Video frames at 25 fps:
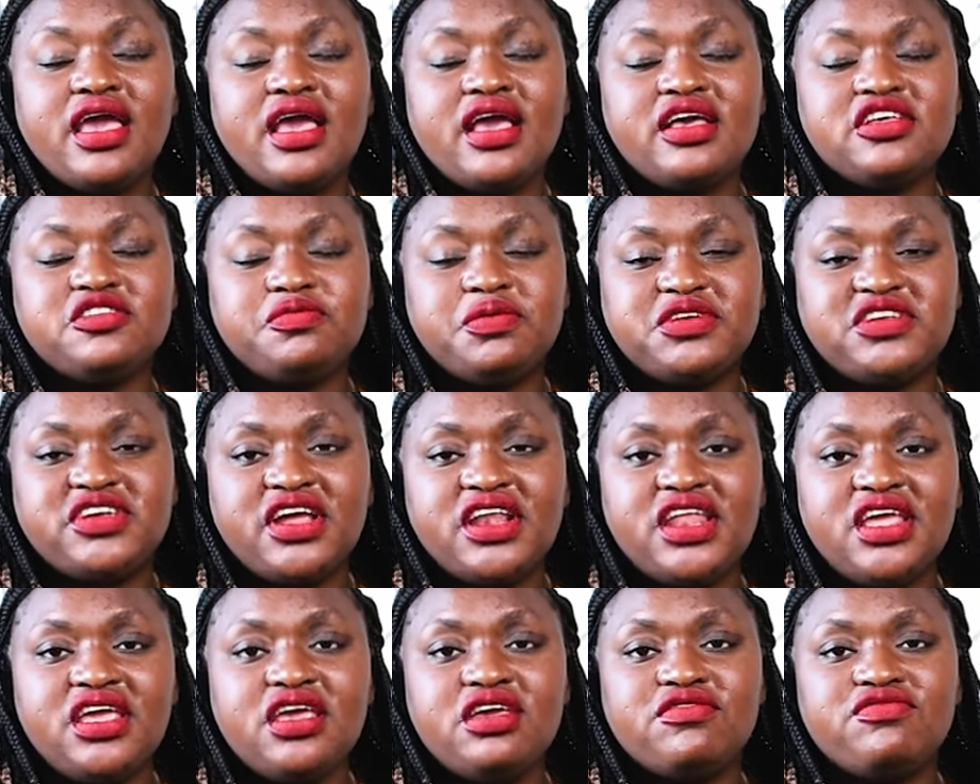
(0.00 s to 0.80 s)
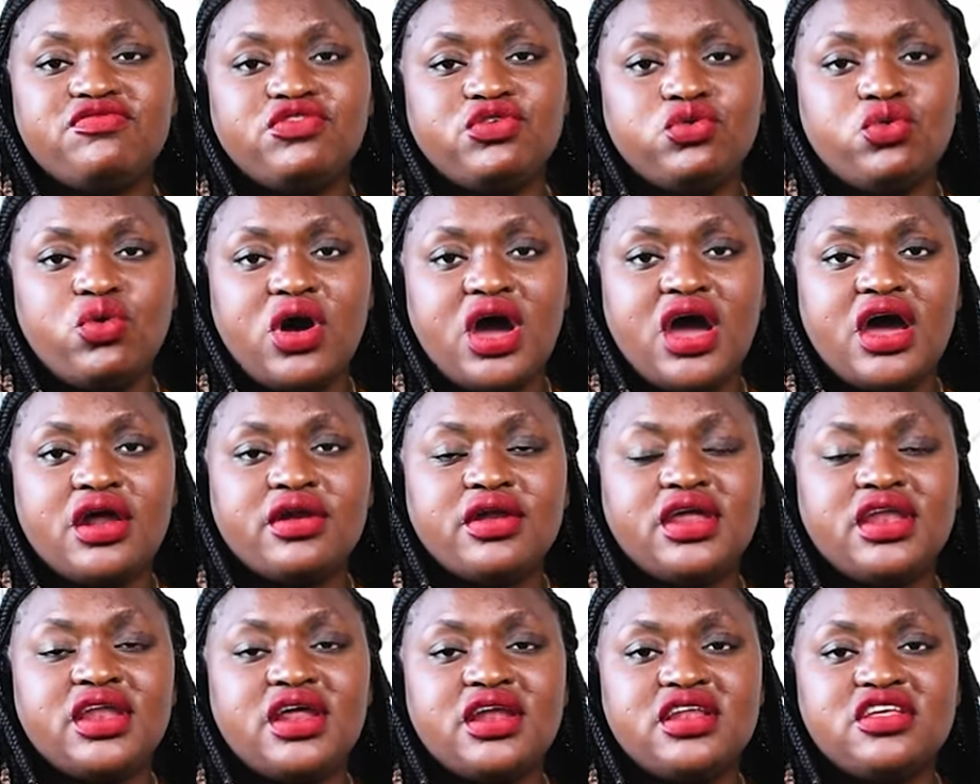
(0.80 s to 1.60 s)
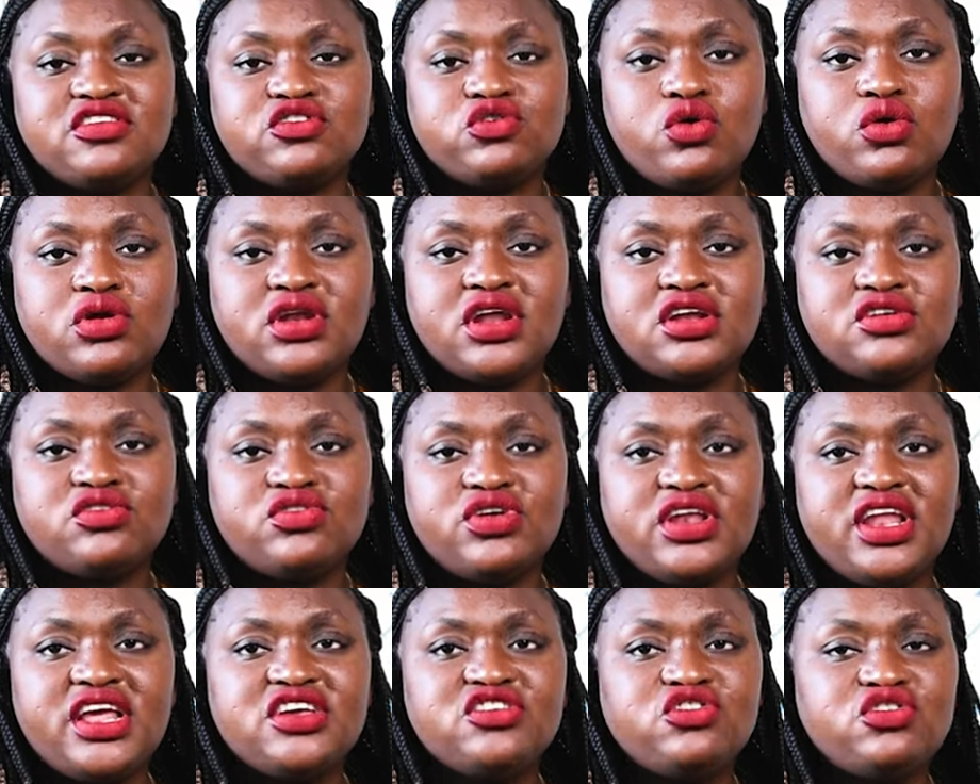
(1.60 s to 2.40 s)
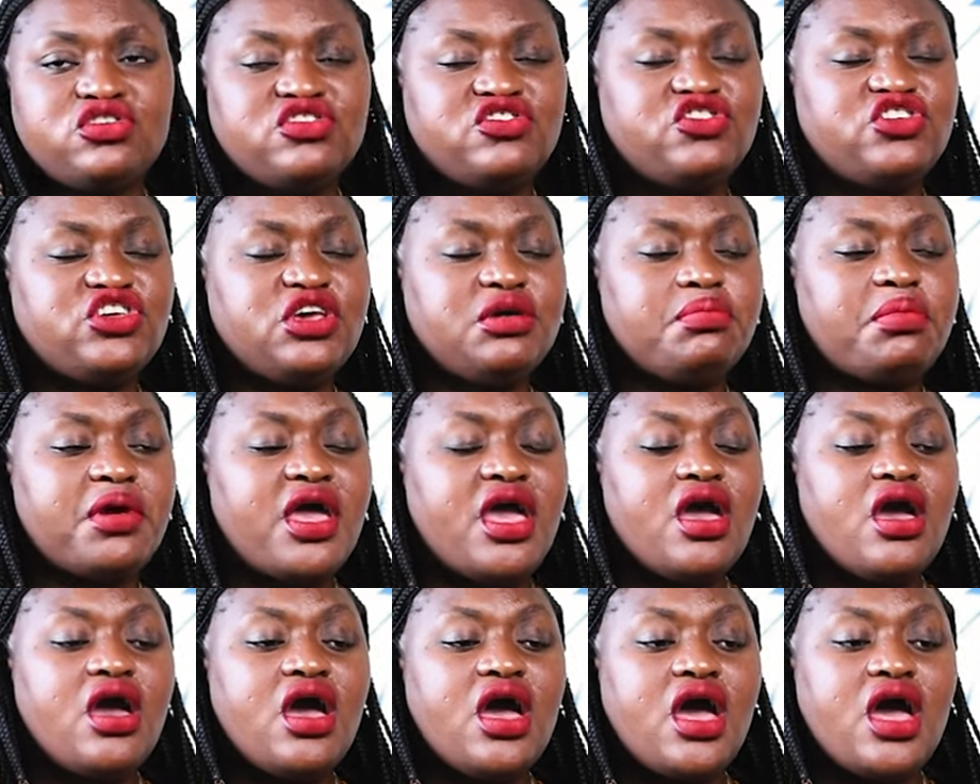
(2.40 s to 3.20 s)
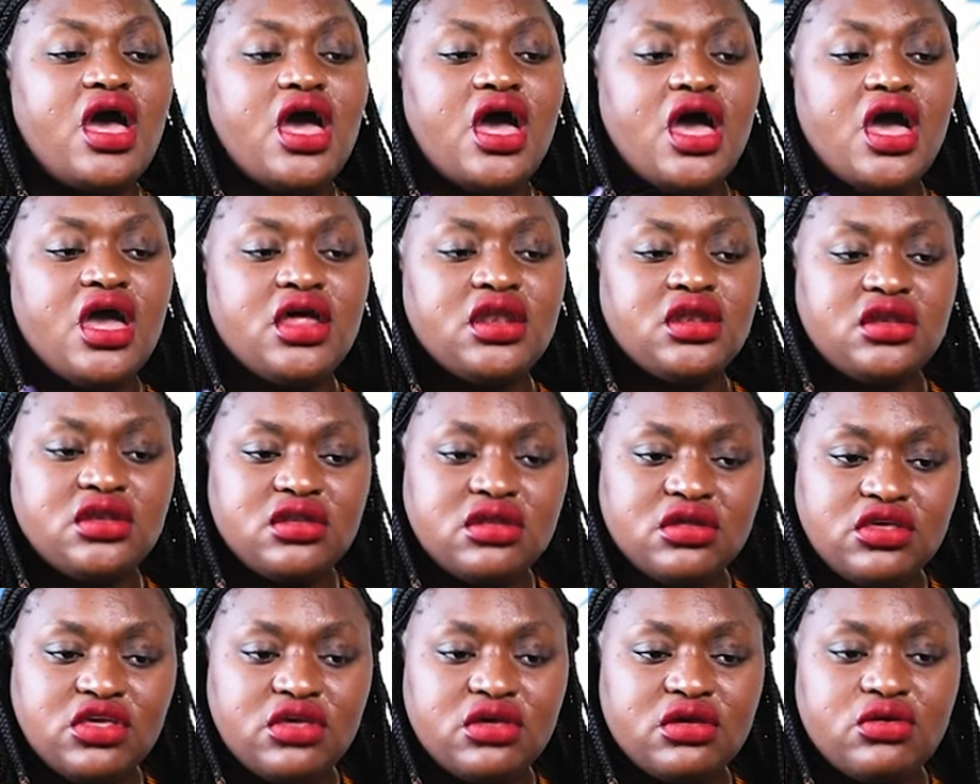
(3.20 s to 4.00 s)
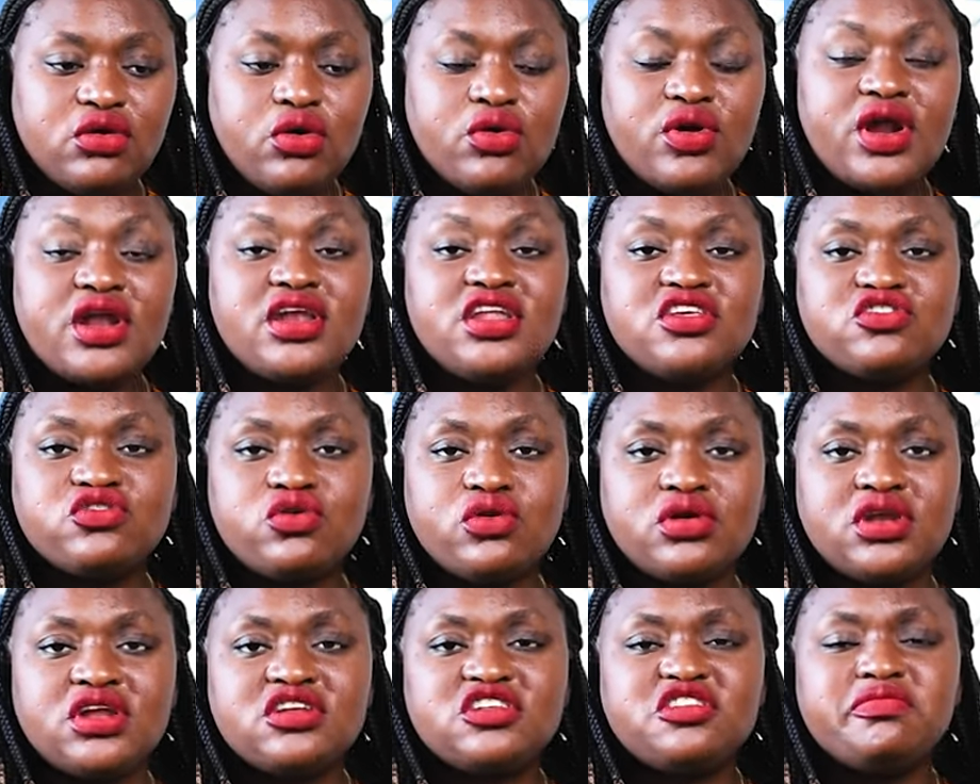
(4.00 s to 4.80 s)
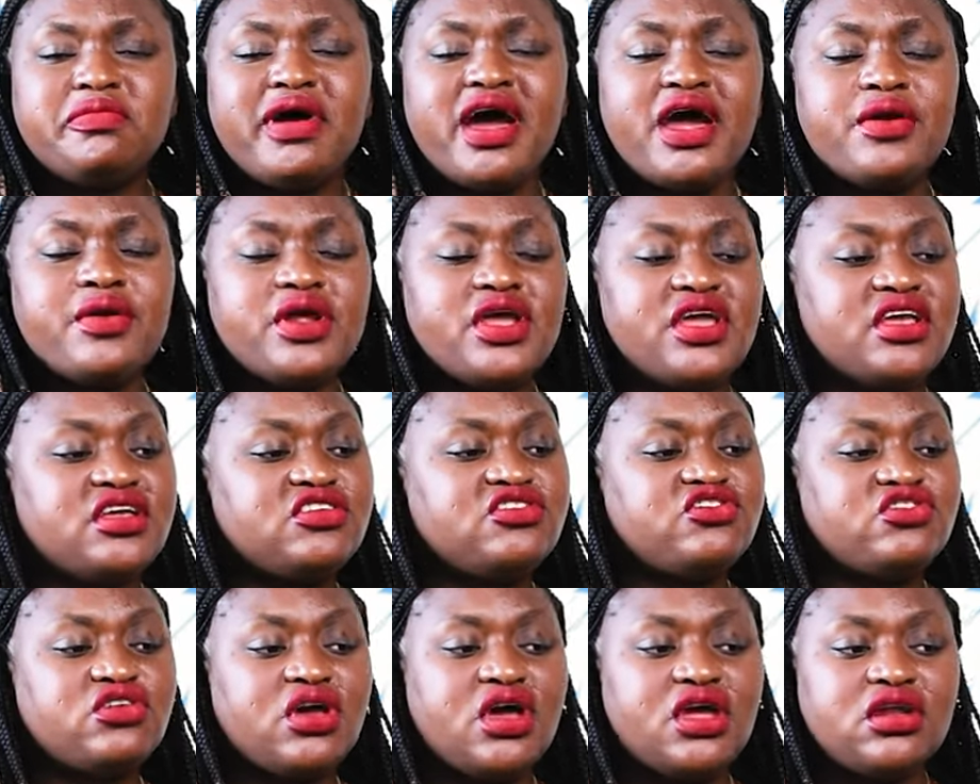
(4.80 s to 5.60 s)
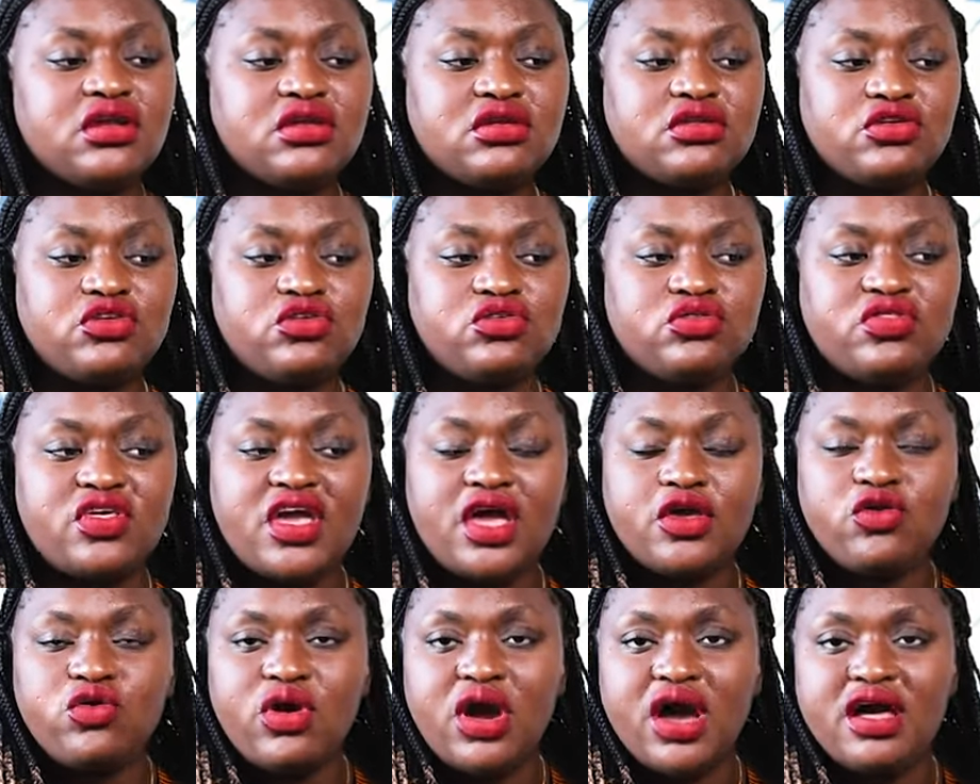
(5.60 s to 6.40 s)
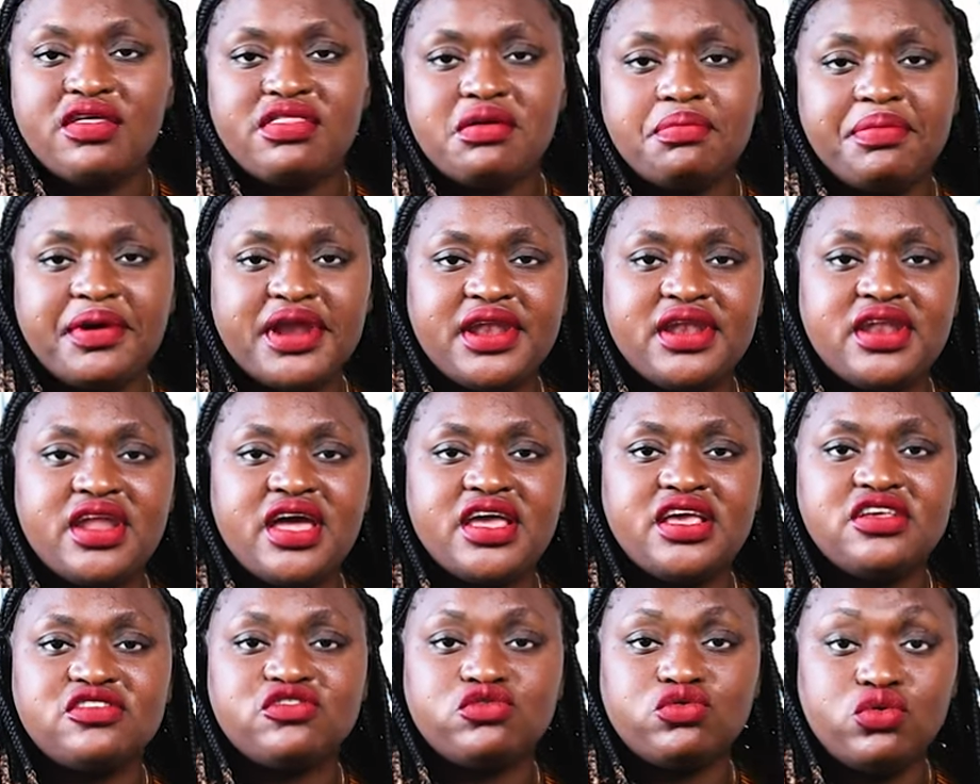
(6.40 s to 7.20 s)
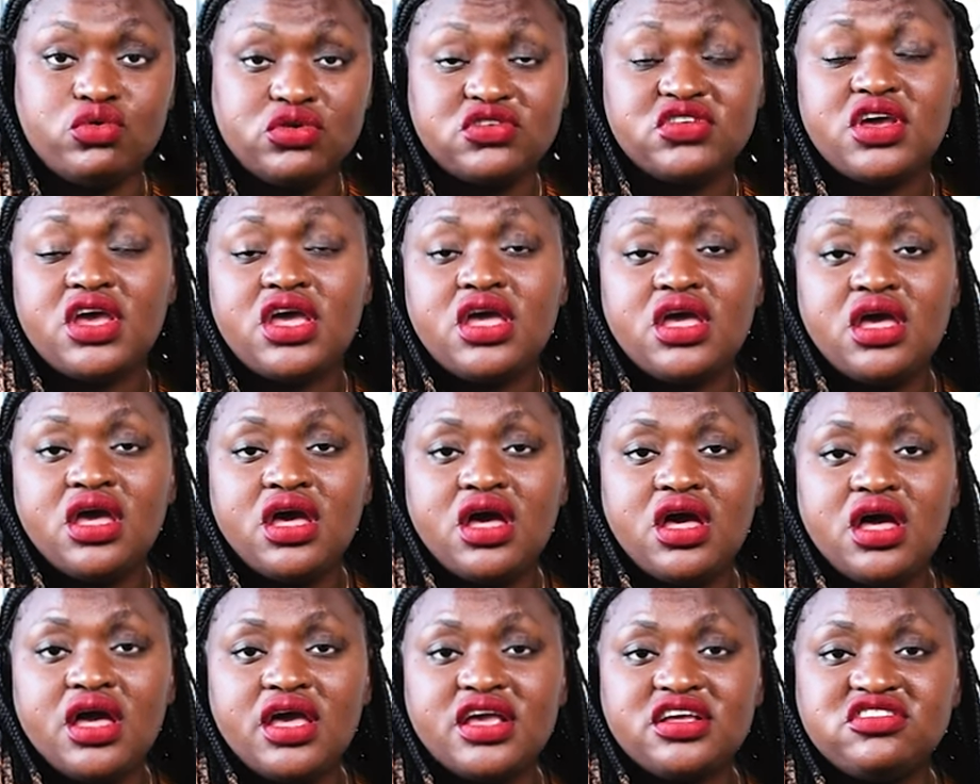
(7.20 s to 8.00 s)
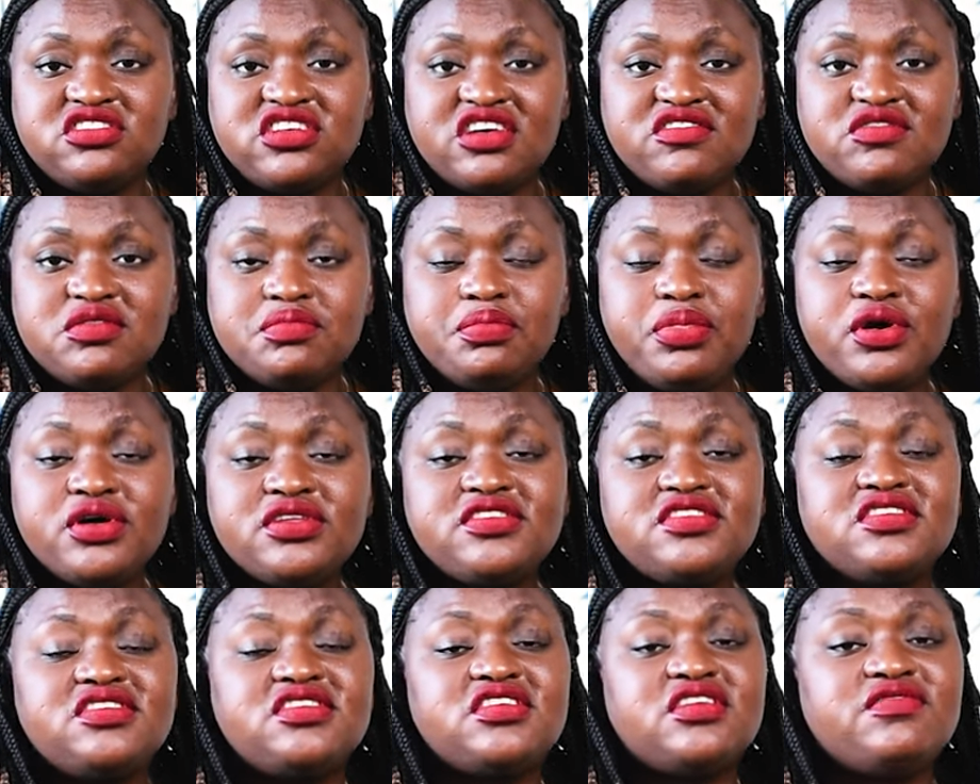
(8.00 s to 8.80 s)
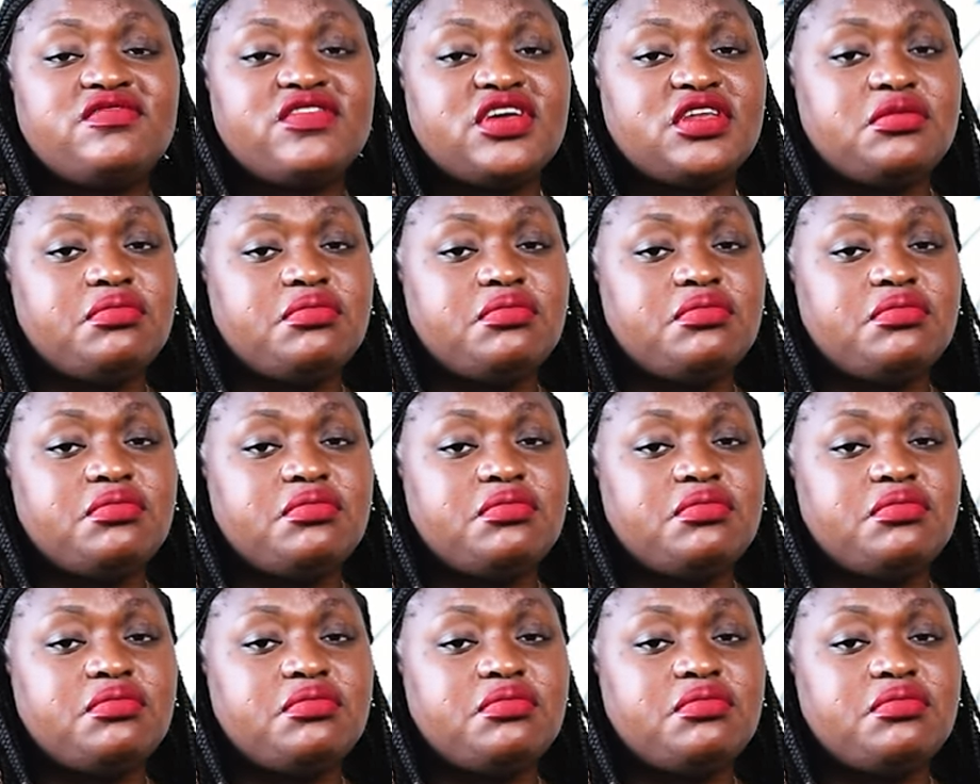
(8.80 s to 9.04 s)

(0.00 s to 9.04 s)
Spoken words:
especially if you are in a discordant relationship and or a discordant marriage and your other partner is not HIV positive.